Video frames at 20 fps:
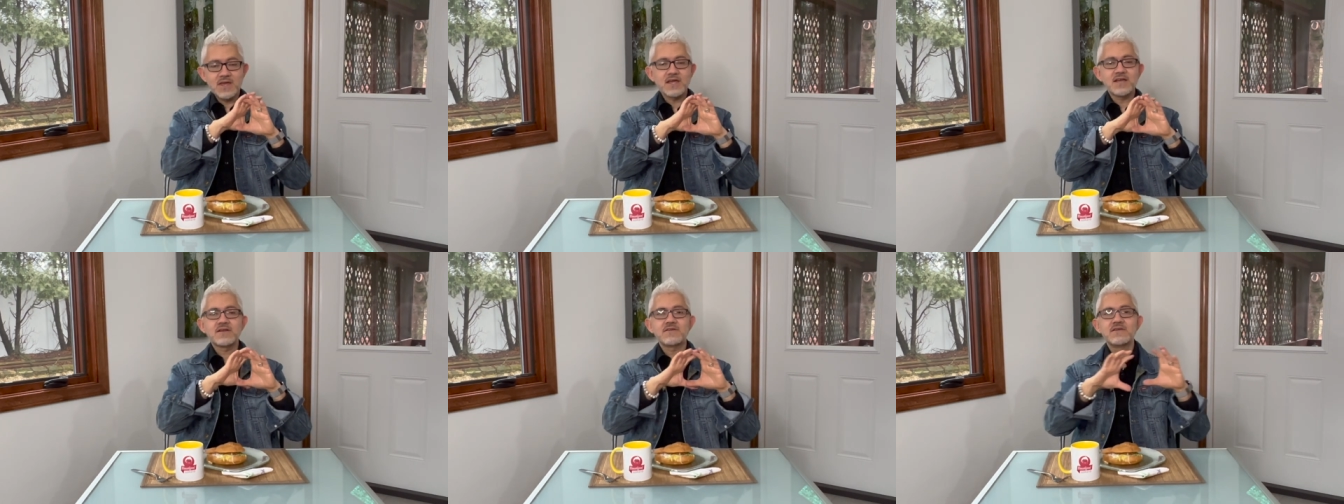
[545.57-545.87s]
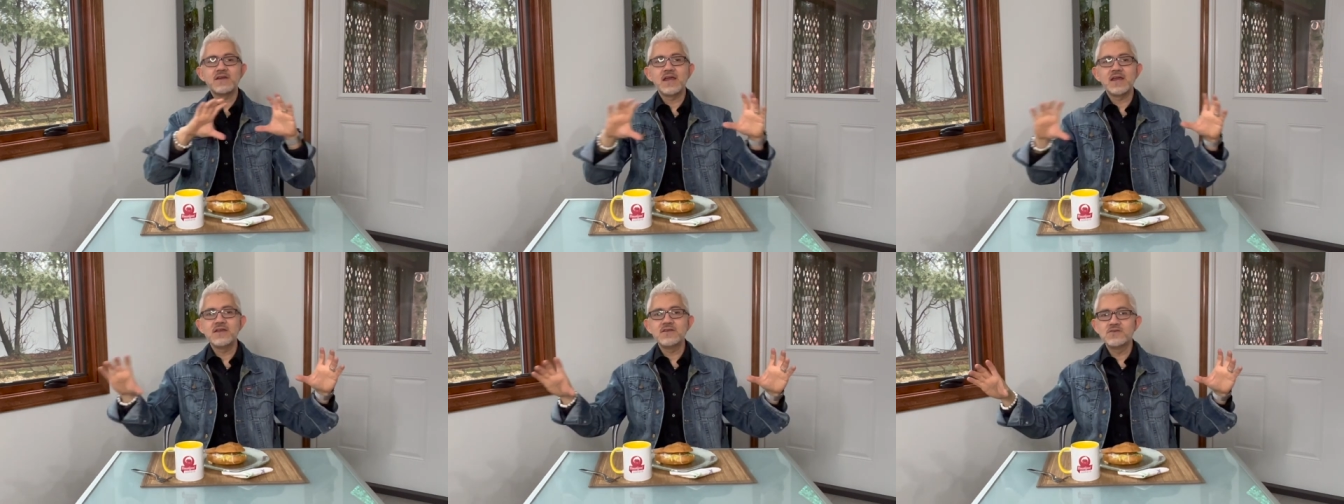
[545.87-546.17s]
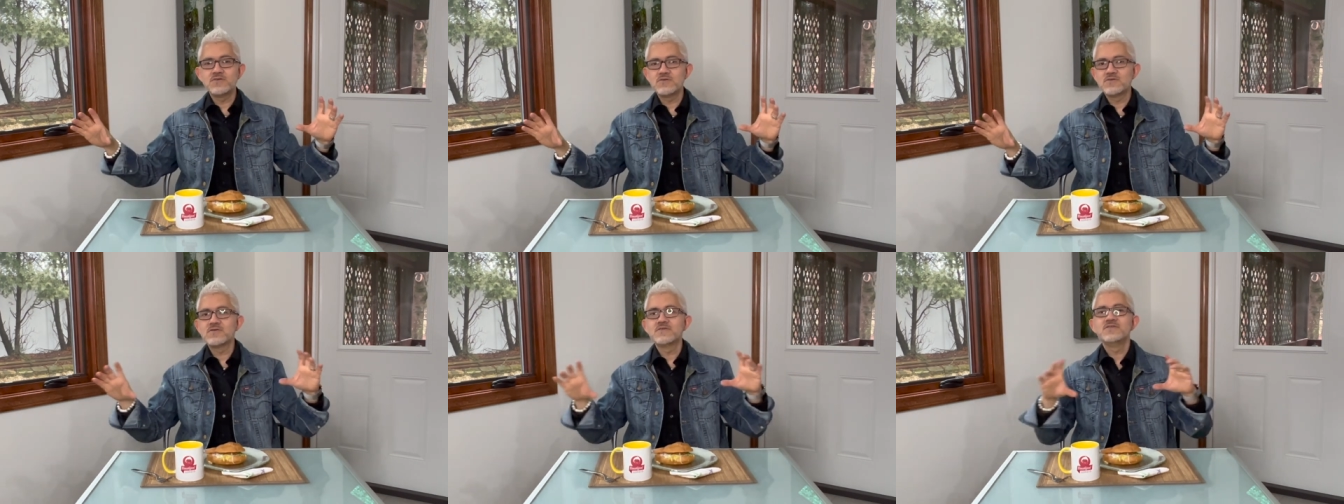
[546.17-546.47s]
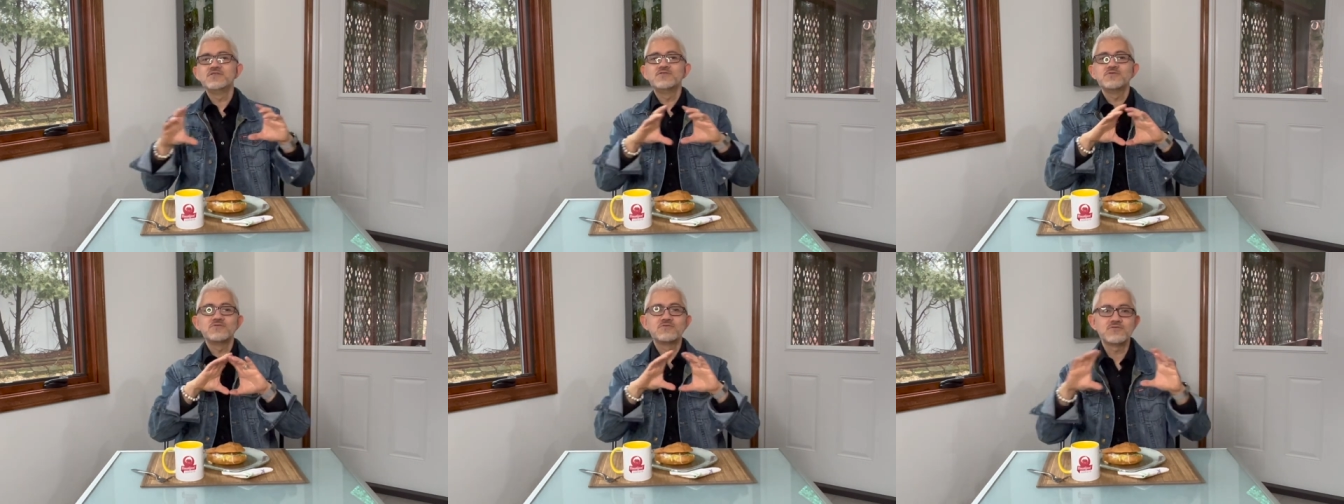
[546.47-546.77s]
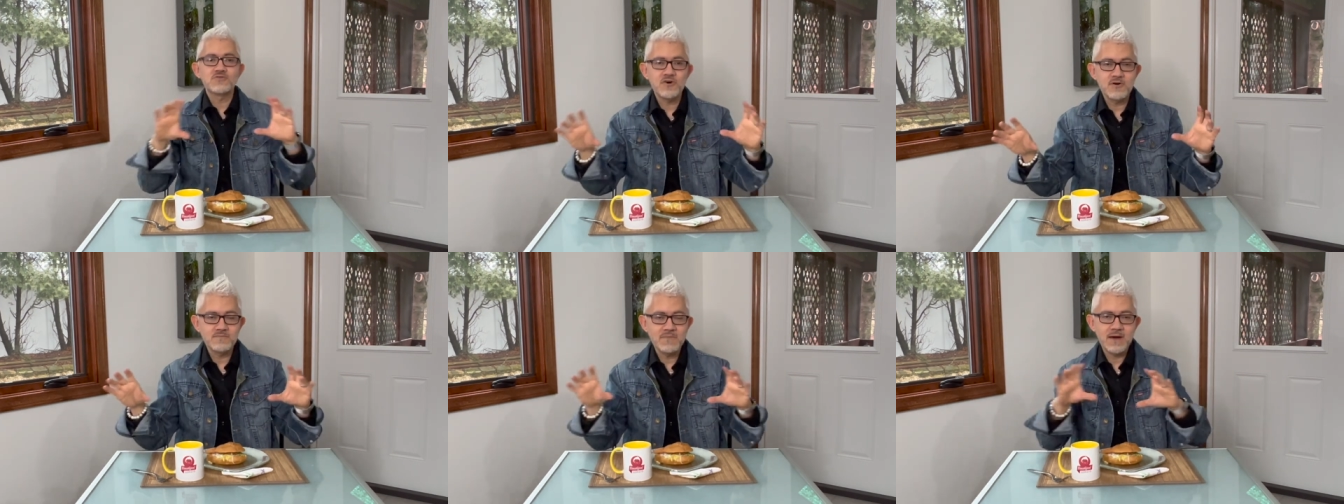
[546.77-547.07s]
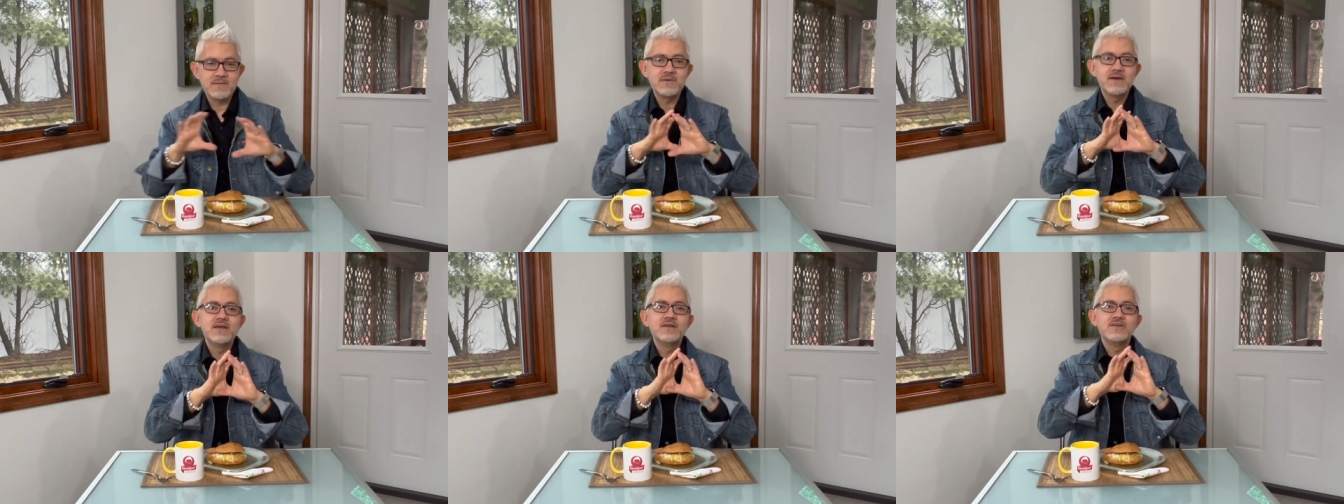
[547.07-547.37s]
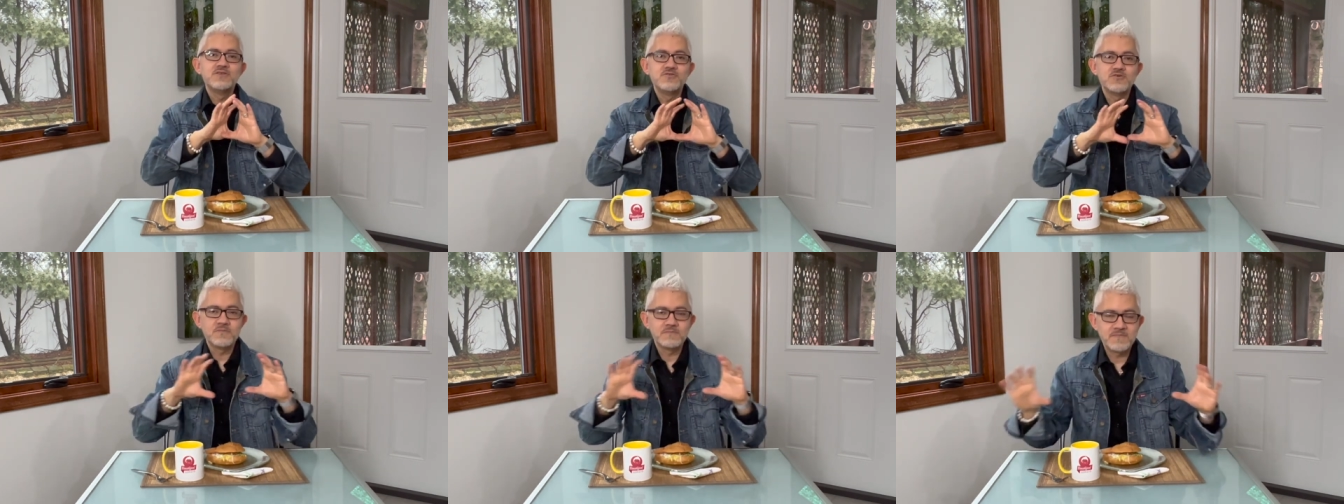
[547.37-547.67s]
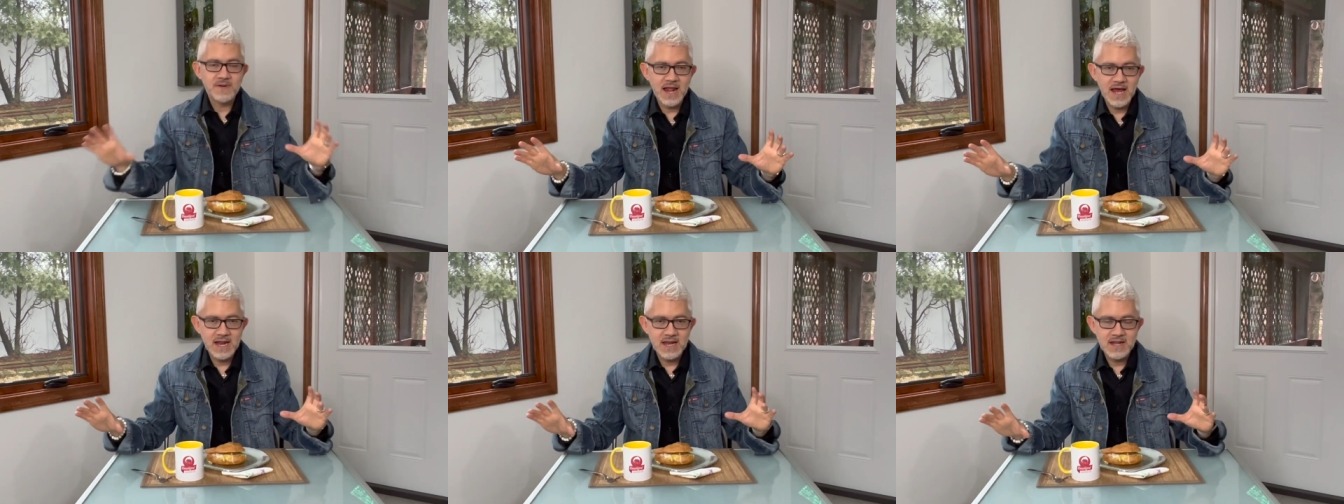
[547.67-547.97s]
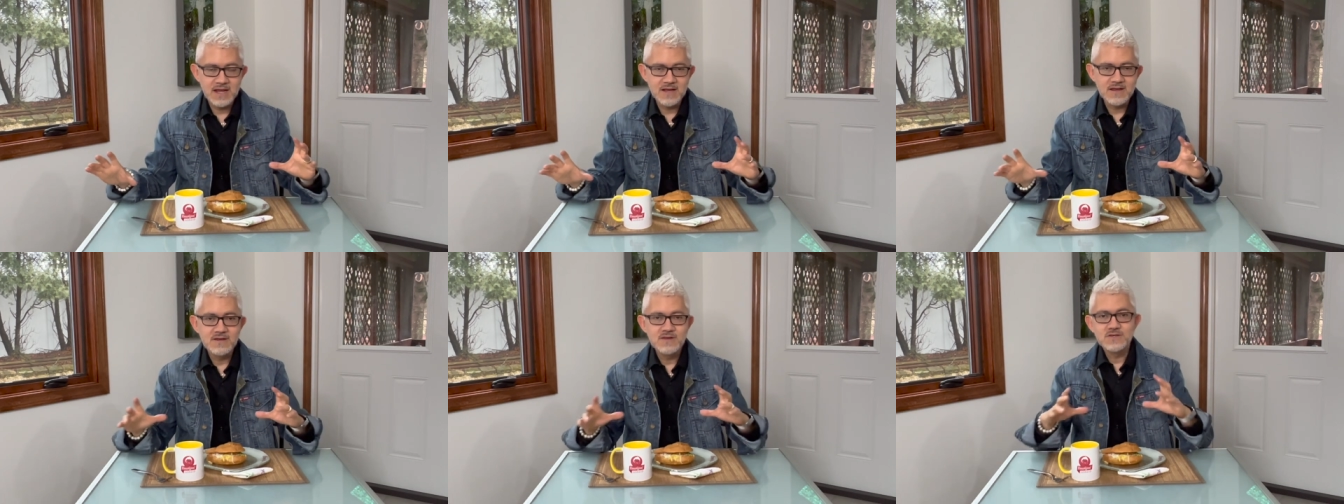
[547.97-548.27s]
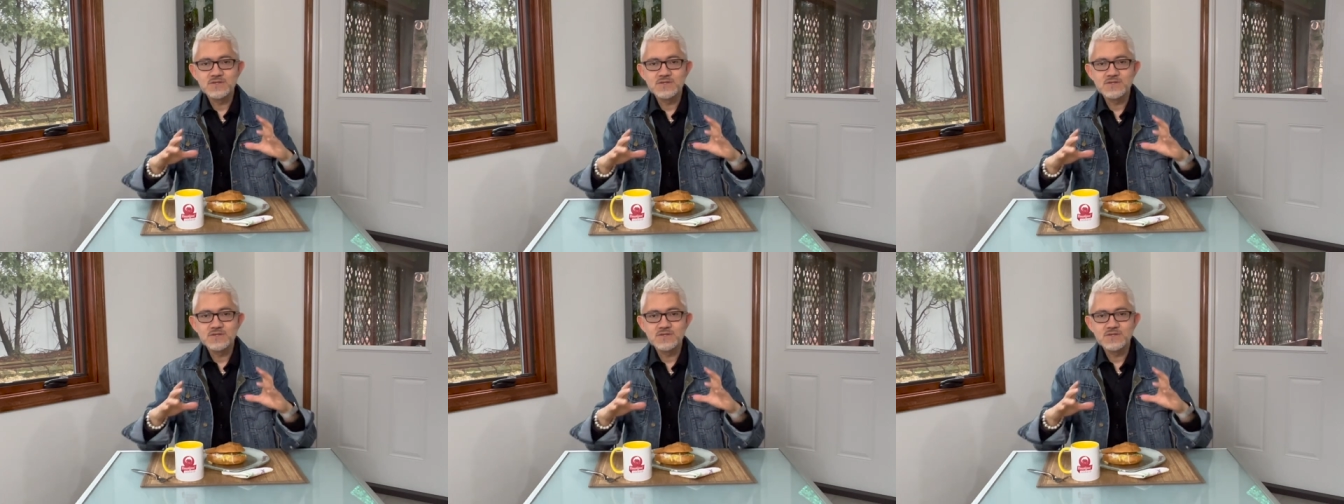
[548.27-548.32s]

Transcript: create your roadmap, your planning,